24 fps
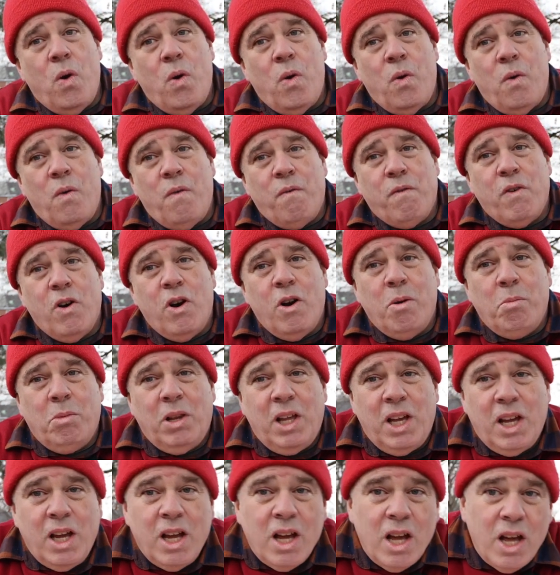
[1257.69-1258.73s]

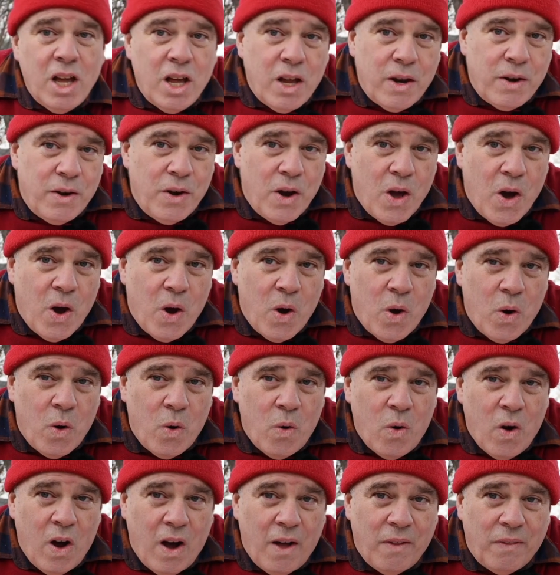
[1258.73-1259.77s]
Firmly
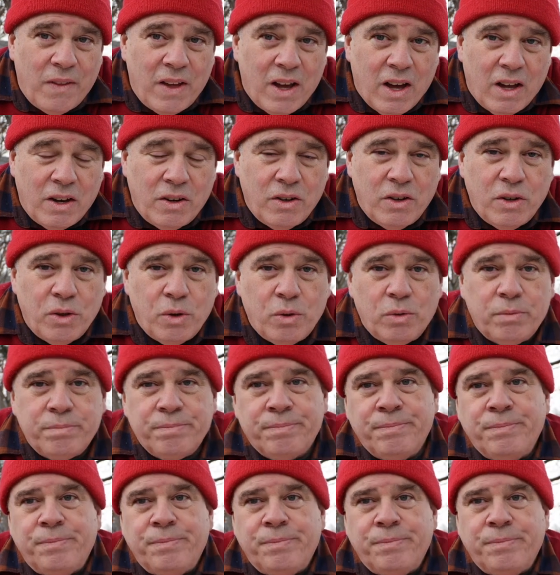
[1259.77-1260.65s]
no on the undo.